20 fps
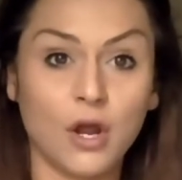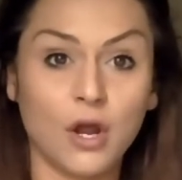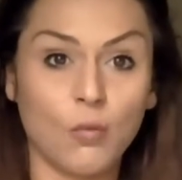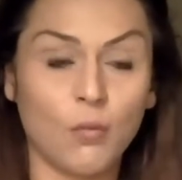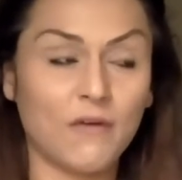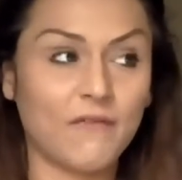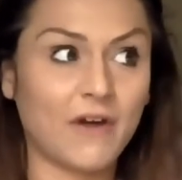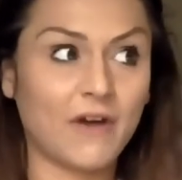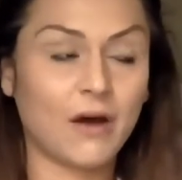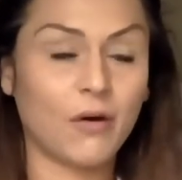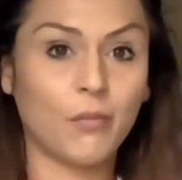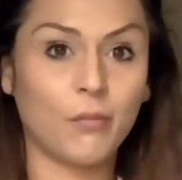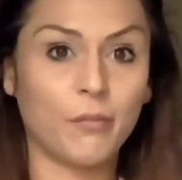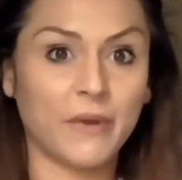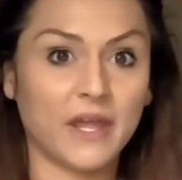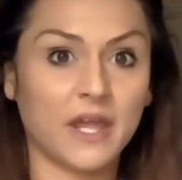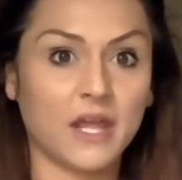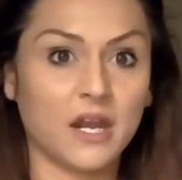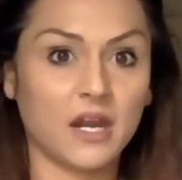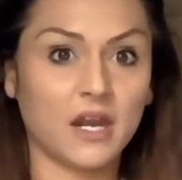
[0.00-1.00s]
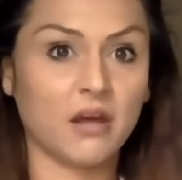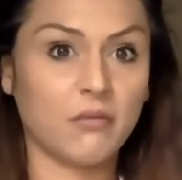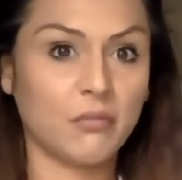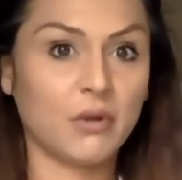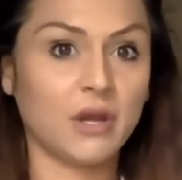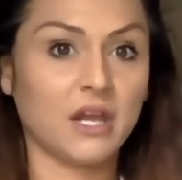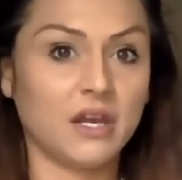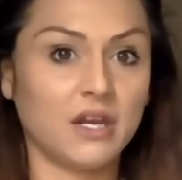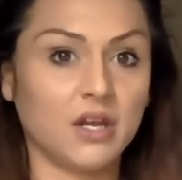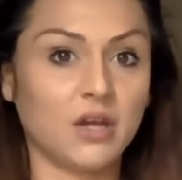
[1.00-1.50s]
without being a
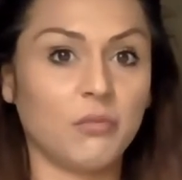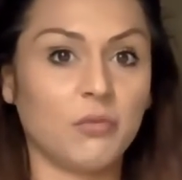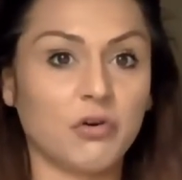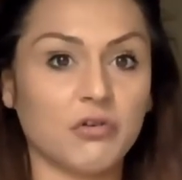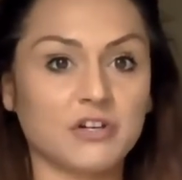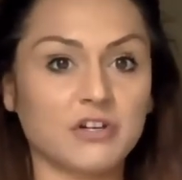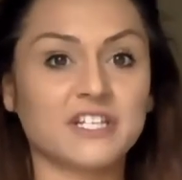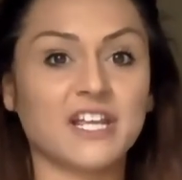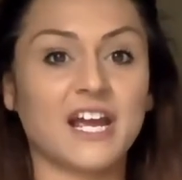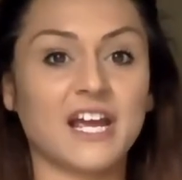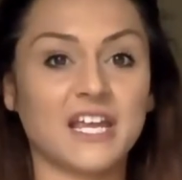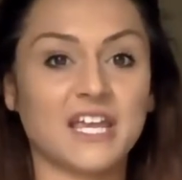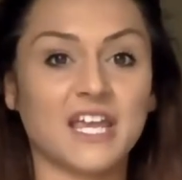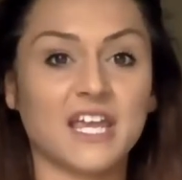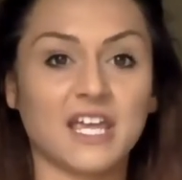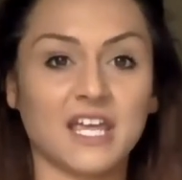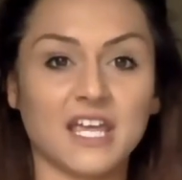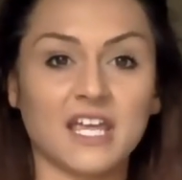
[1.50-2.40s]
medium or a psychic.